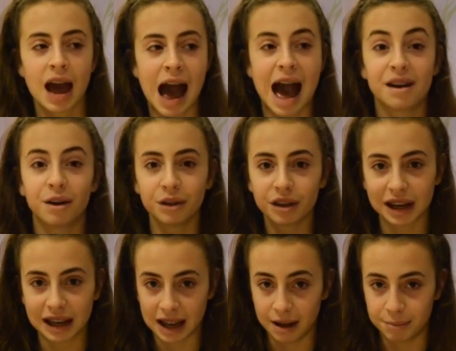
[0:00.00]
And on the
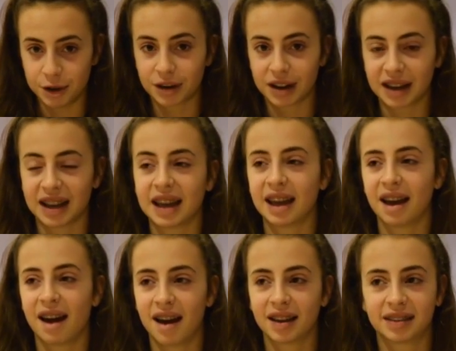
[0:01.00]
clip you can
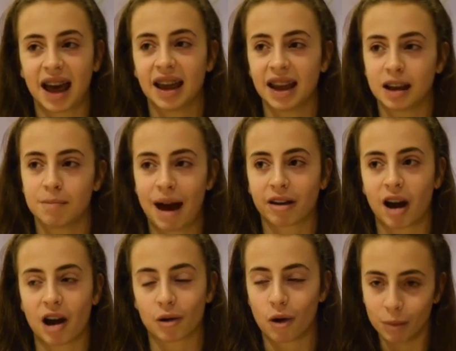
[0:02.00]
hear her say in the
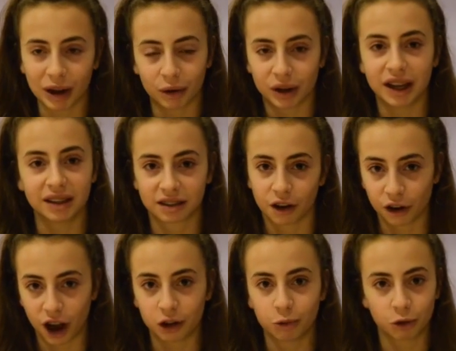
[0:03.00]
background, oh my god, he's so
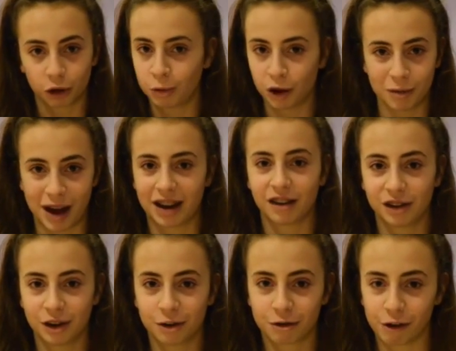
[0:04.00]
nice, we'll just put him out in the
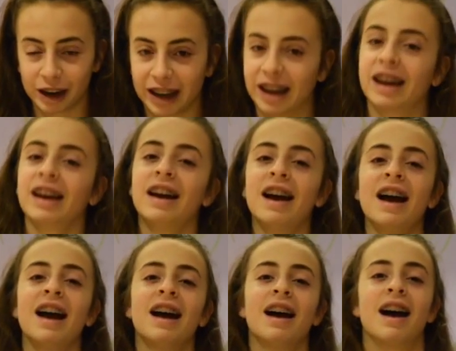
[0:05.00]
field for a year.
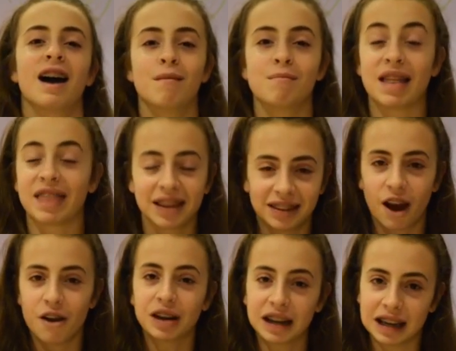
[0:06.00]
And that's the
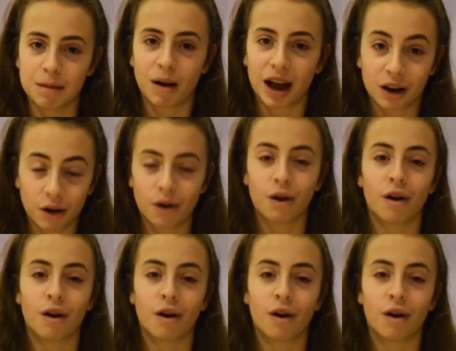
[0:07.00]
only clip I got